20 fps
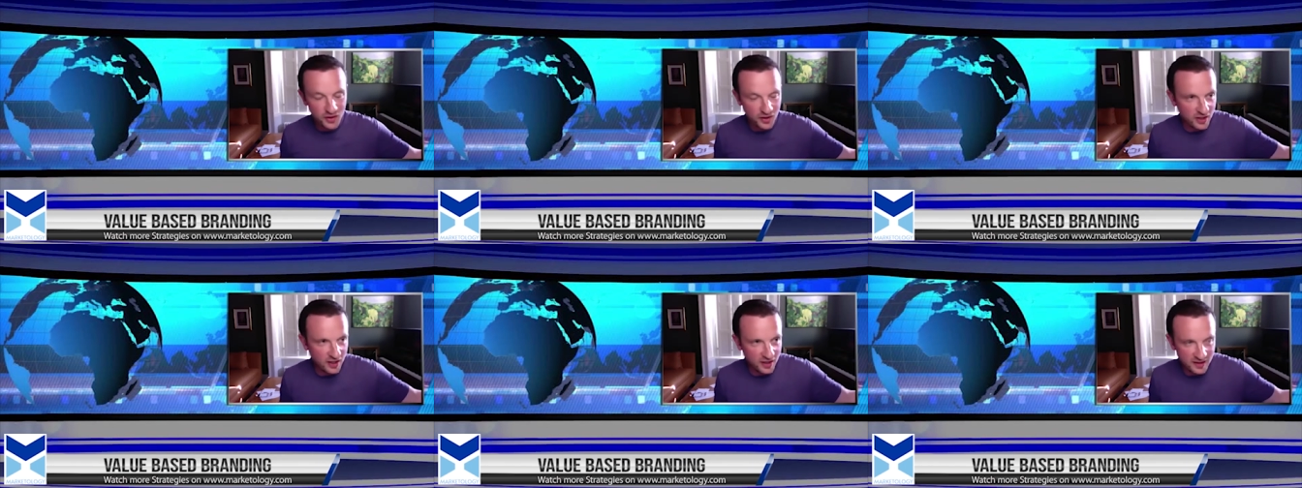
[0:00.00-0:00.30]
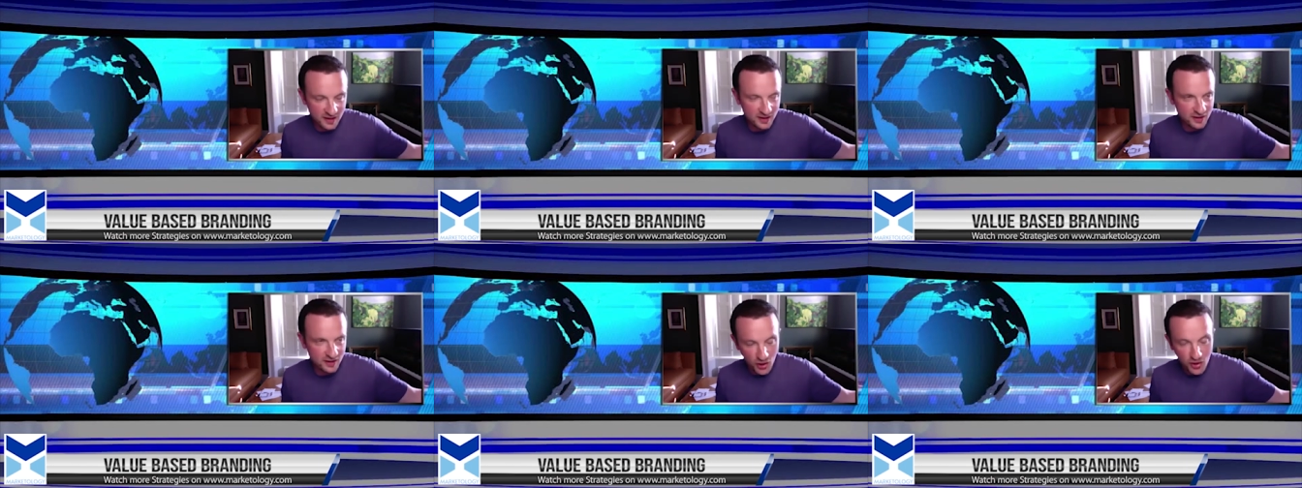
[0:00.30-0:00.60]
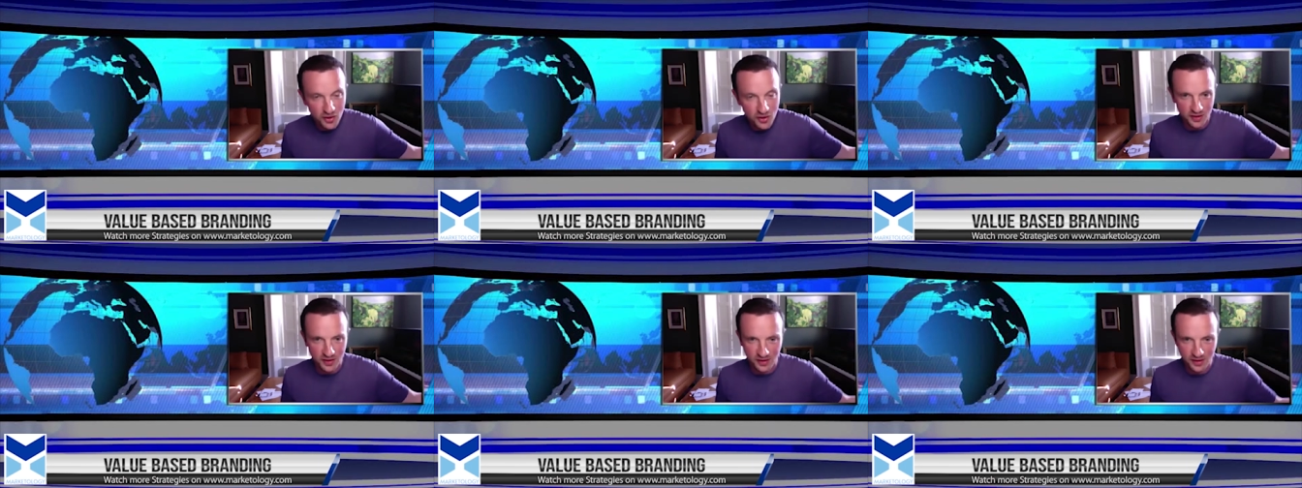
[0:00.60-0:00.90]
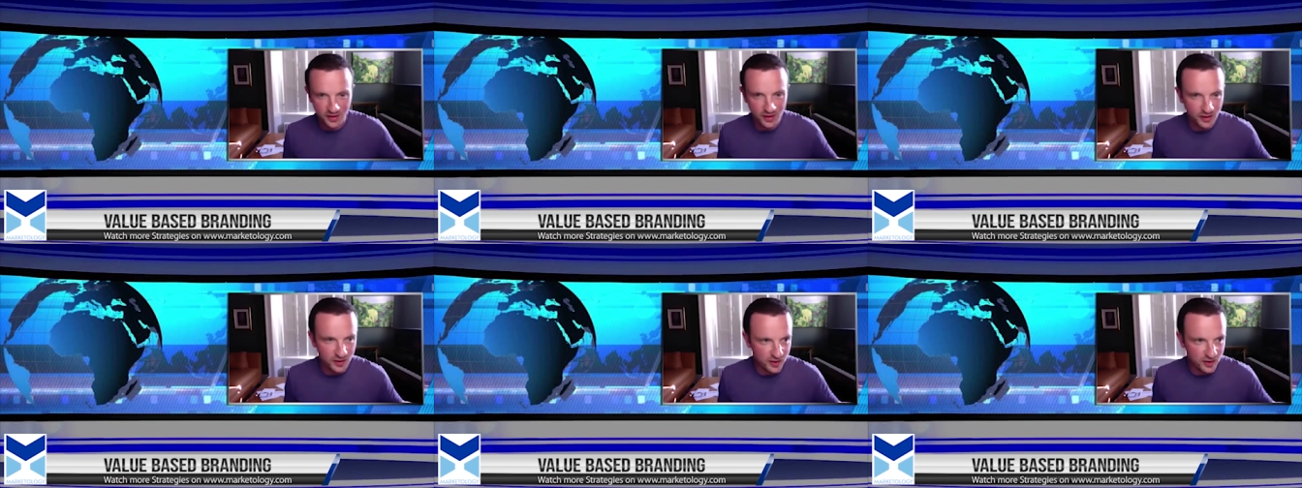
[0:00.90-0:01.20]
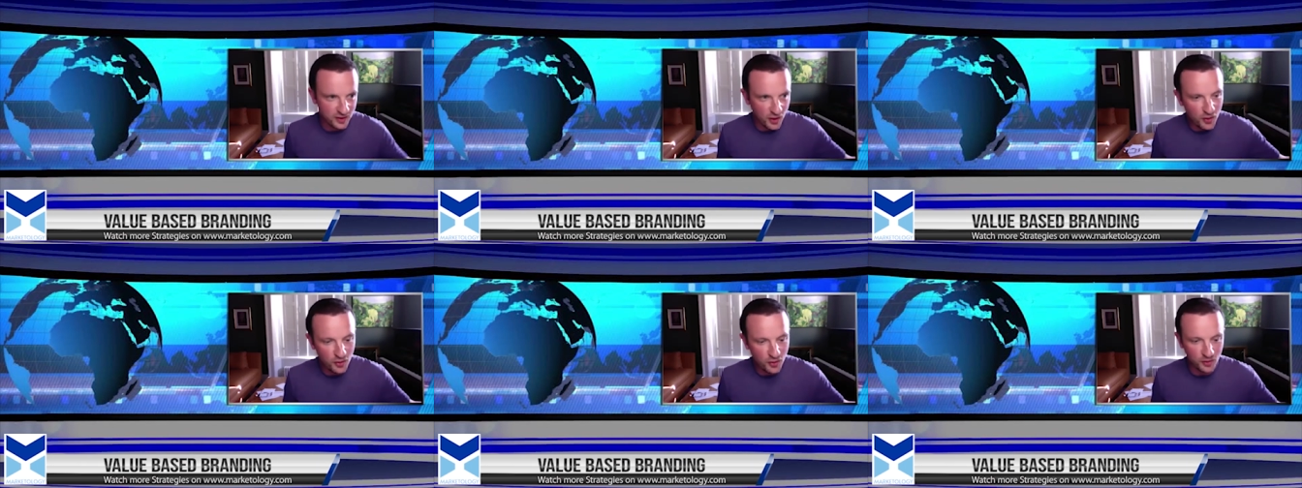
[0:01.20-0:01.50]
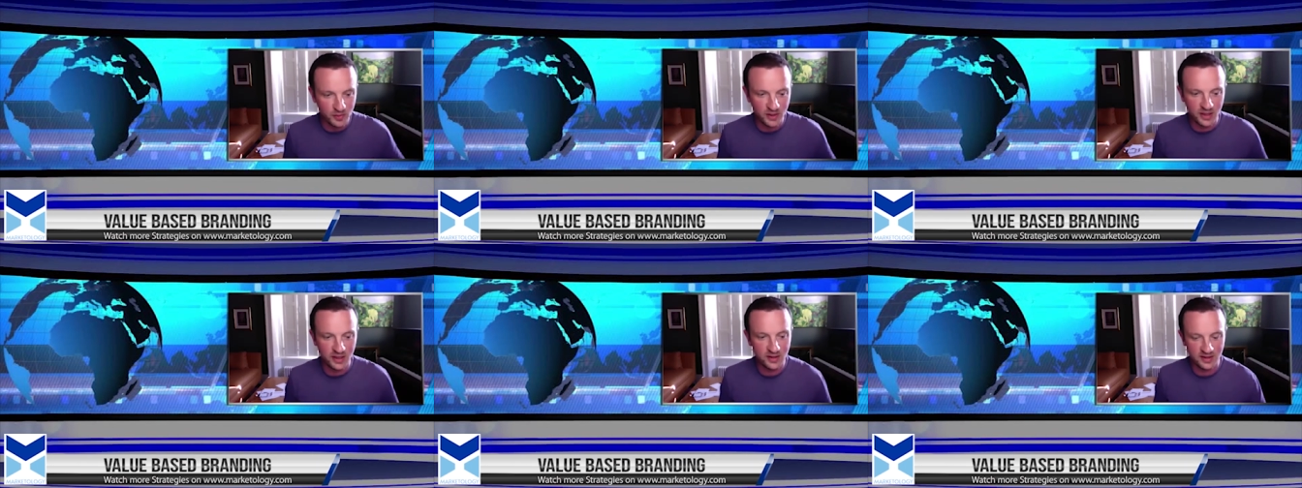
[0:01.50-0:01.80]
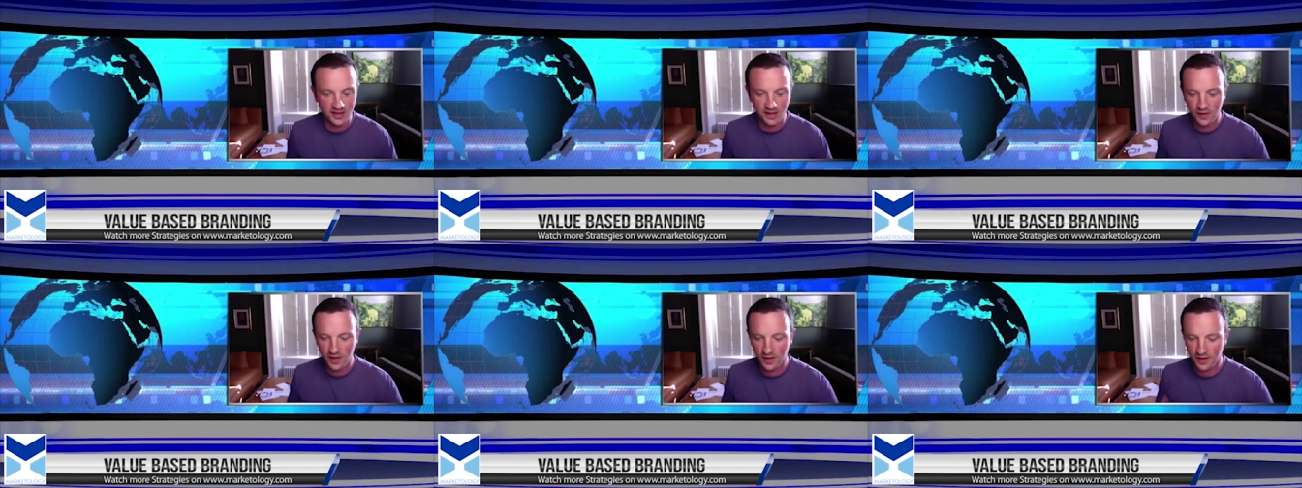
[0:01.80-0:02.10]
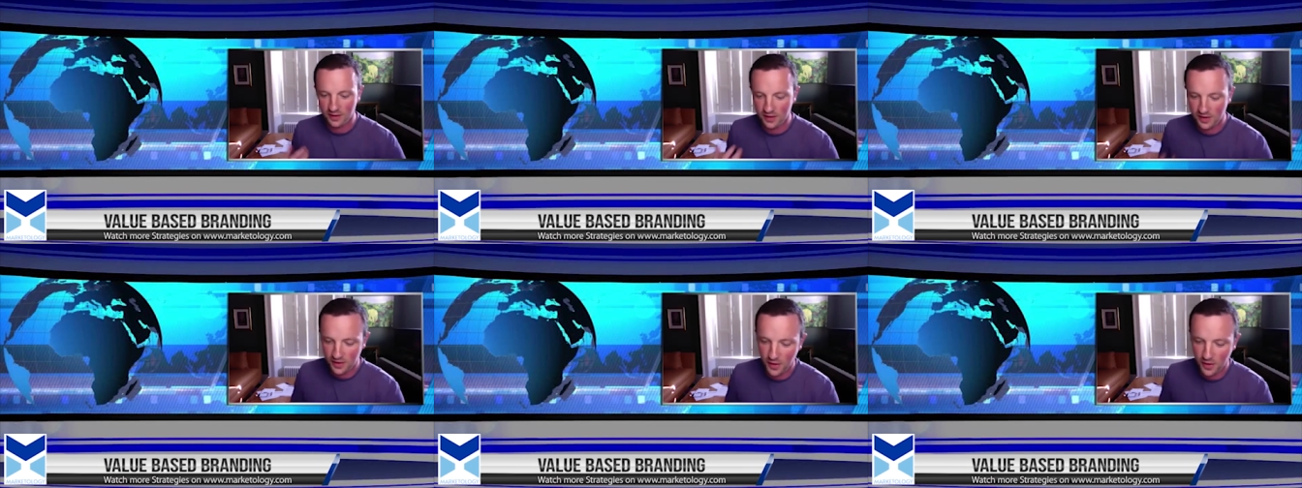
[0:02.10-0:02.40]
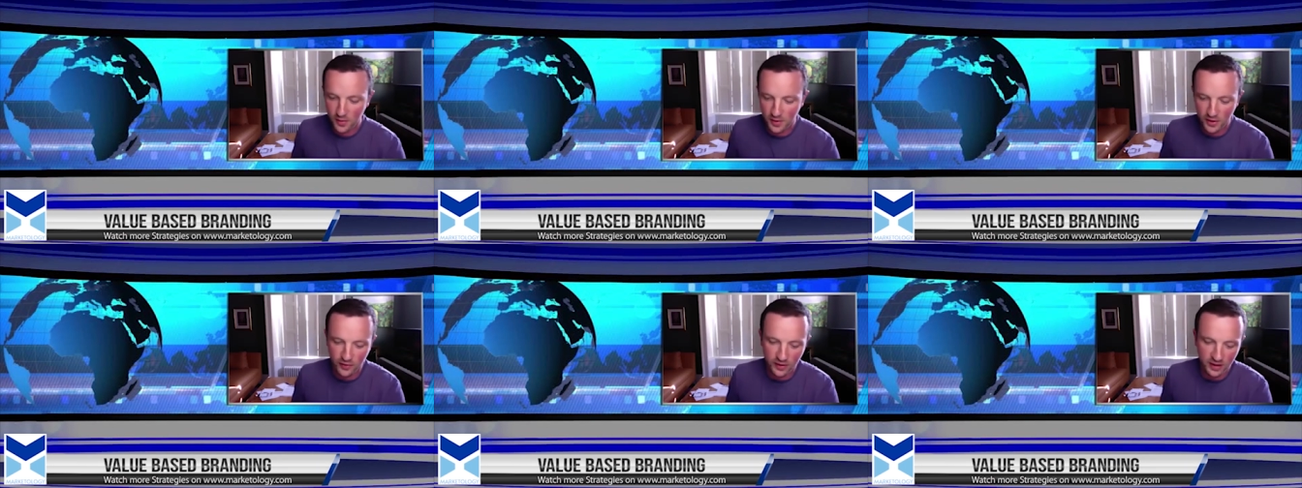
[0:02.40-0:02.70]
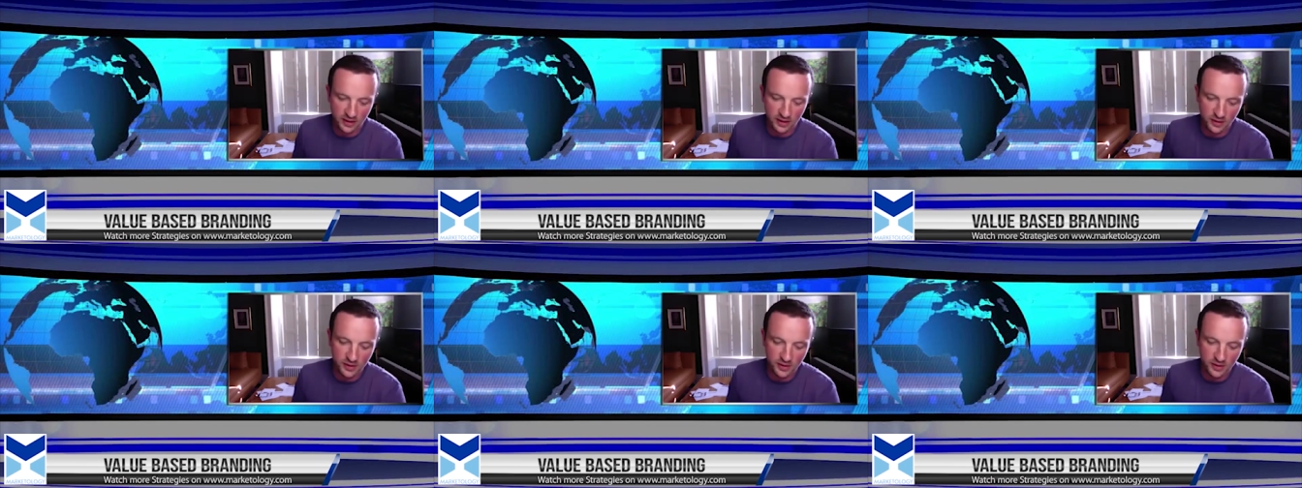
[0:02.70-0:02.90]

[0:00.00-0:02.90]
it's done. They're sold because they've gotten so much value.